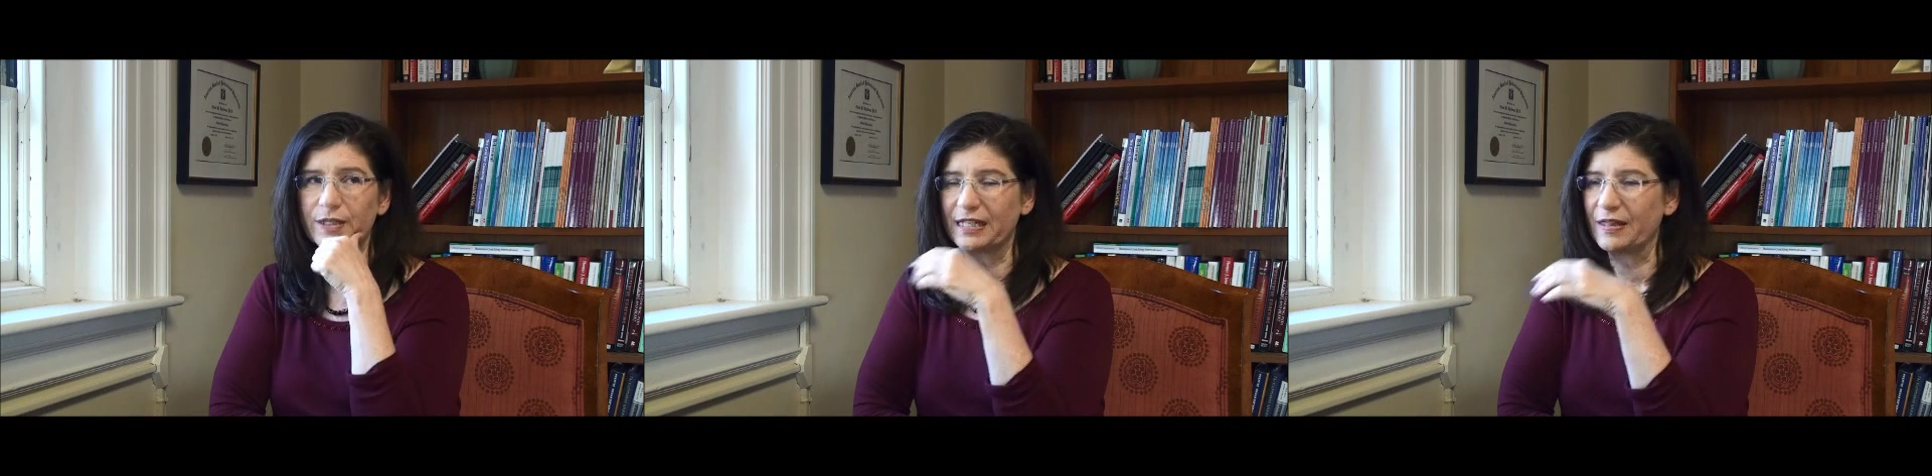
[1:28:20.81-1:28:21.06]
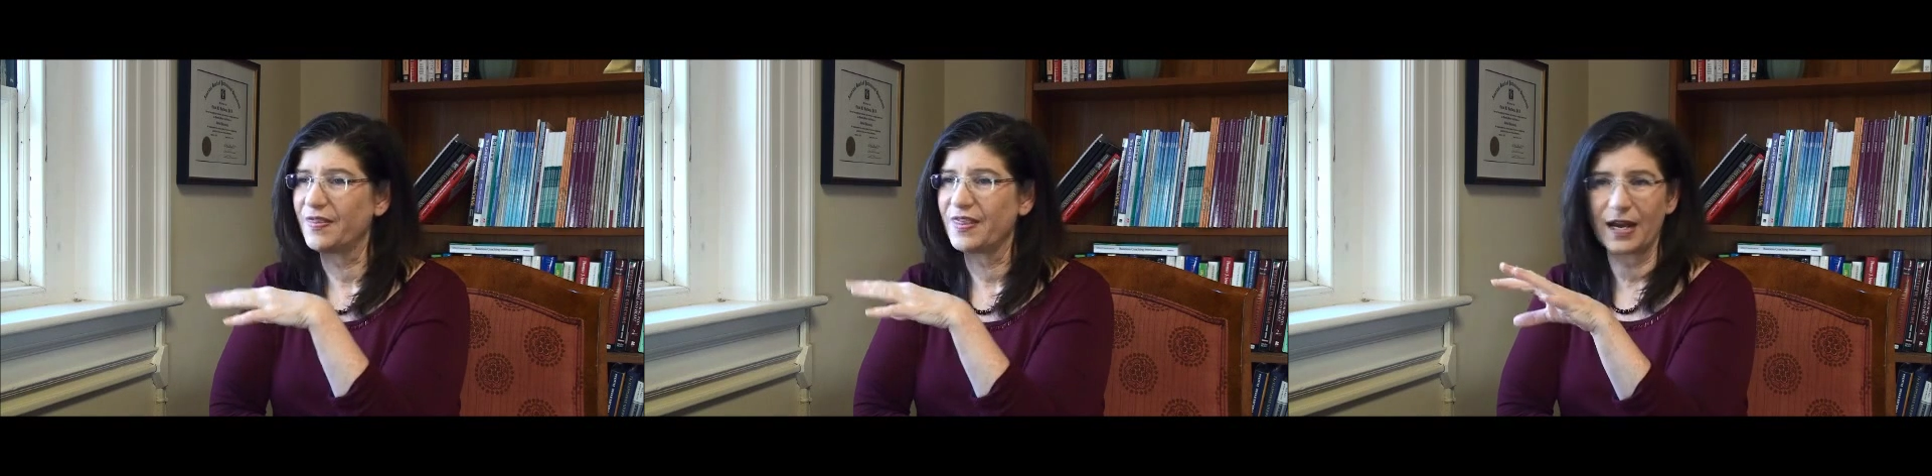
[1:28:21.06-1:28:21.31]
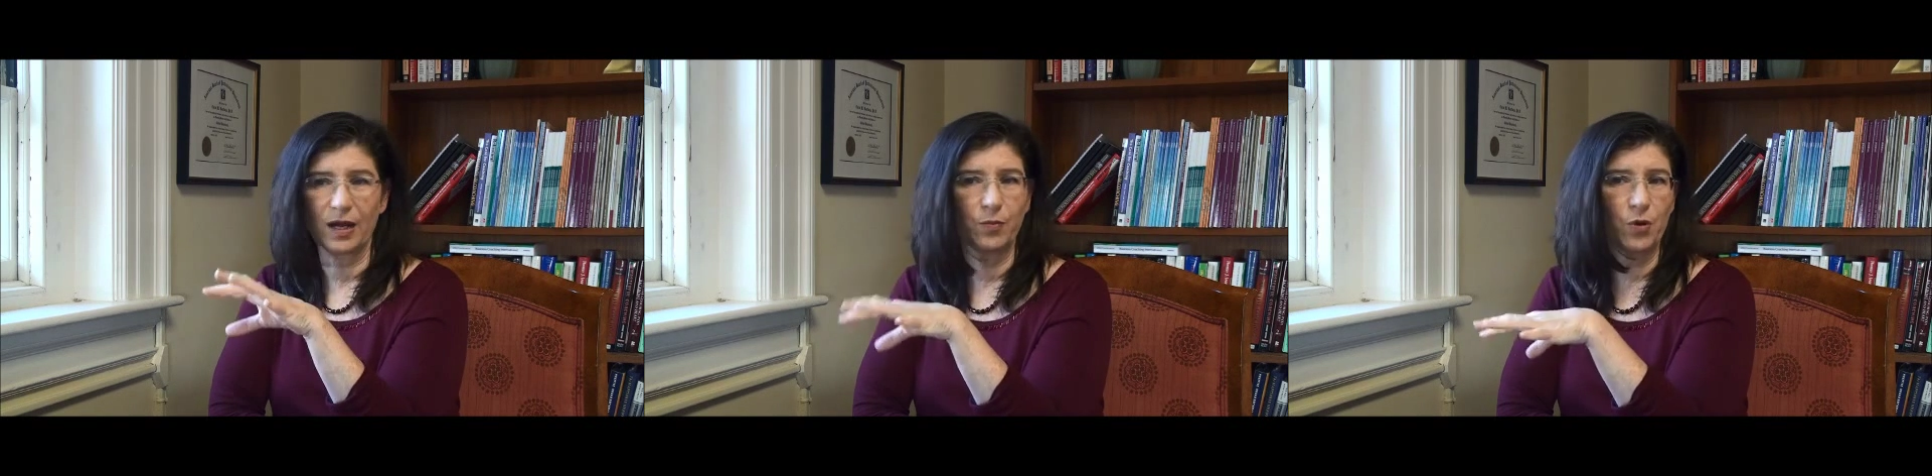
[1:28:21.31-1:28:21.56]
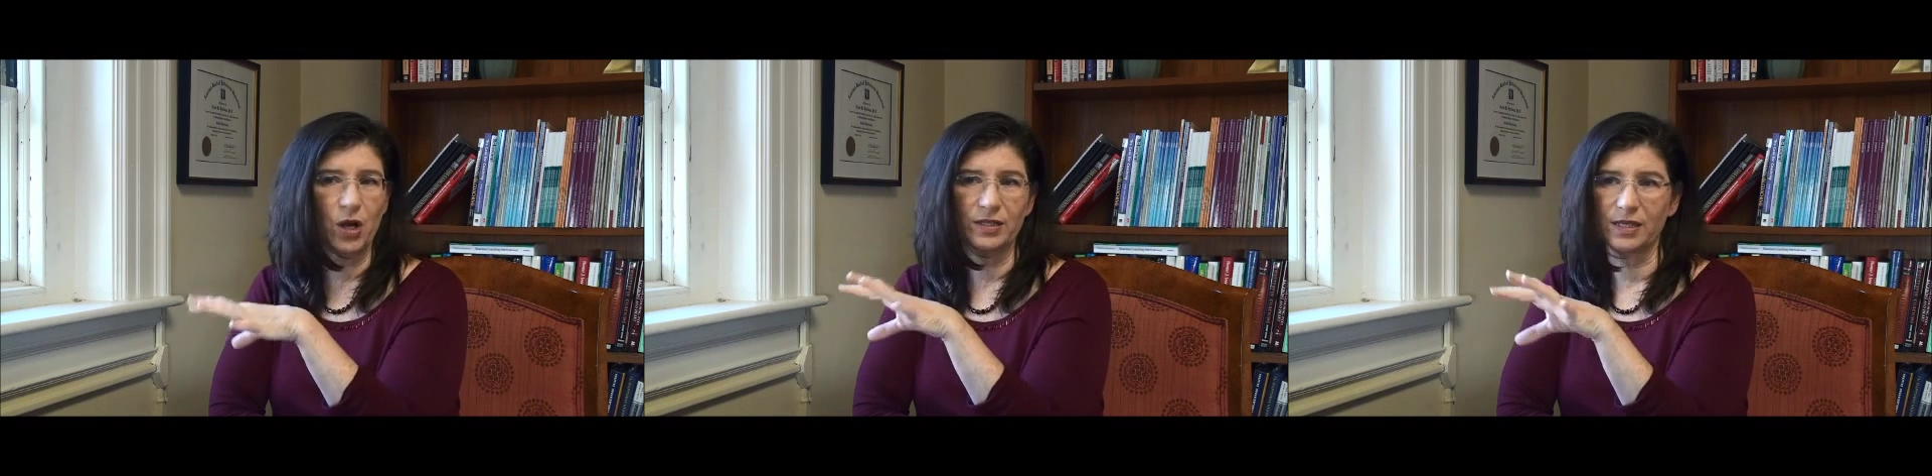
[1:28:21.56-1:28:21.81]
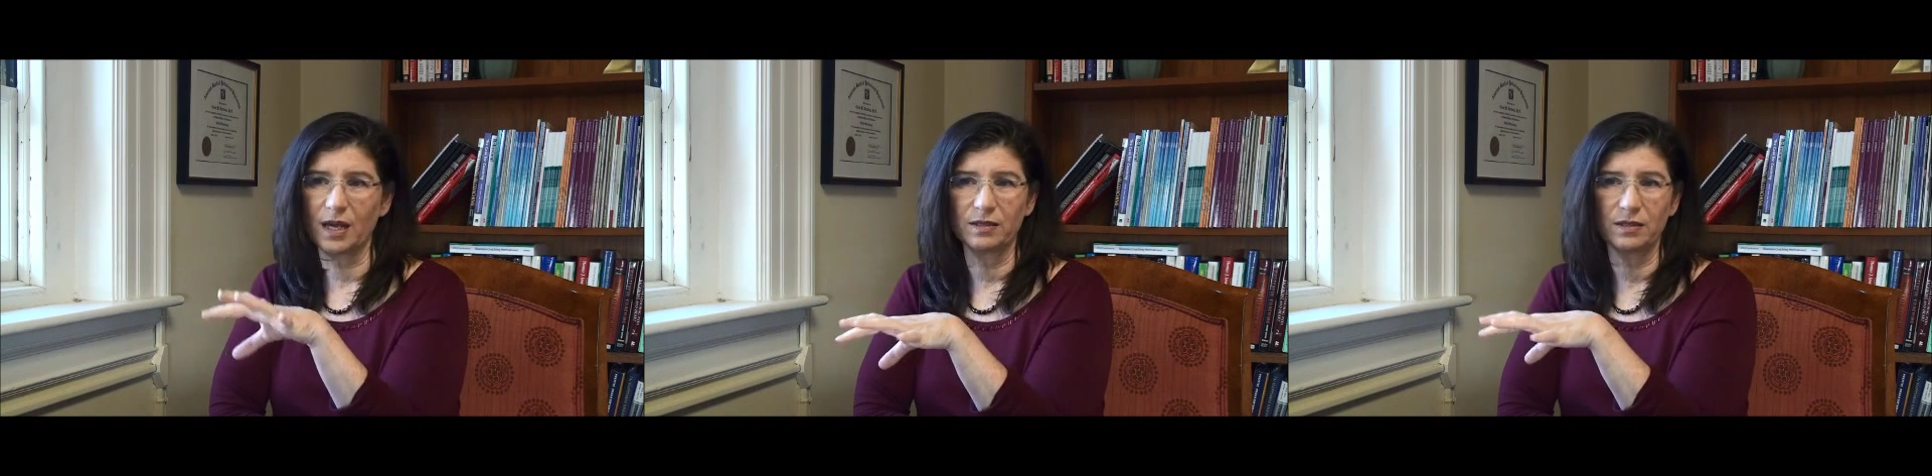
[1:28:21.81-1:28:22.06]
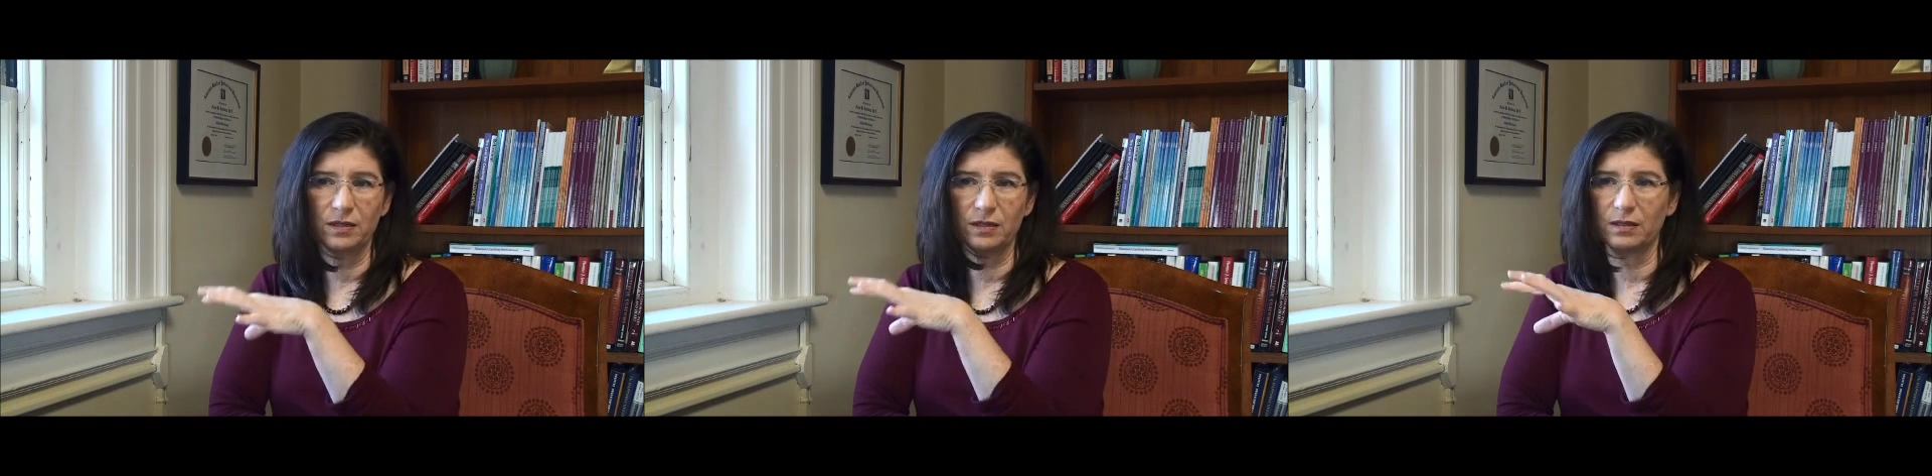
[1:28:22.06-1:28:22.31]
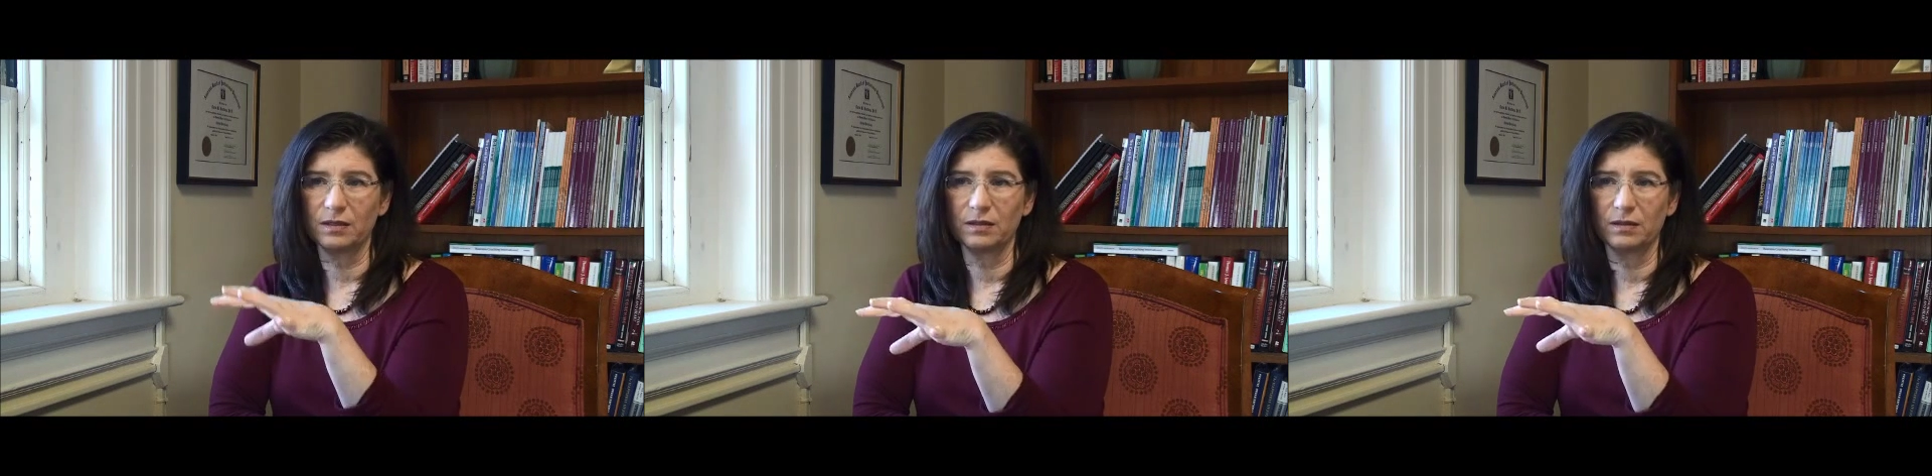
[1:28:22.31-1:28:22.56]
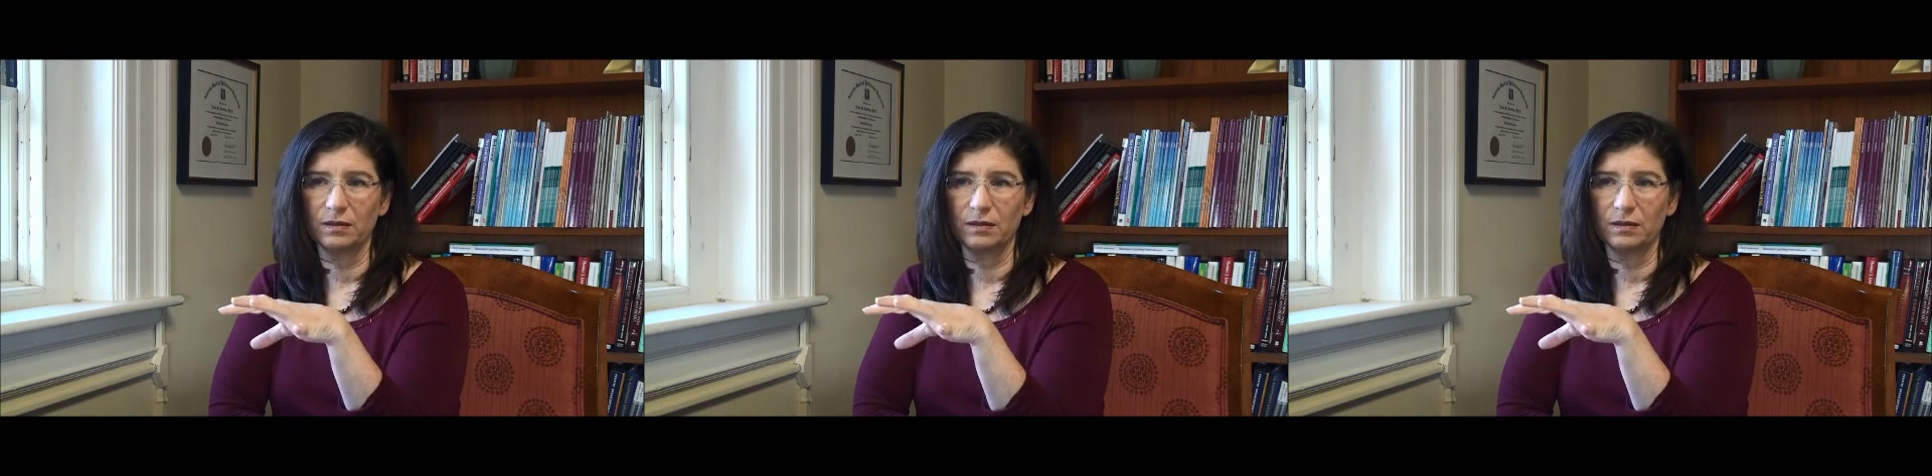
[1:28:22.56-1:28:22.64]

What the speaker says: synthetic process.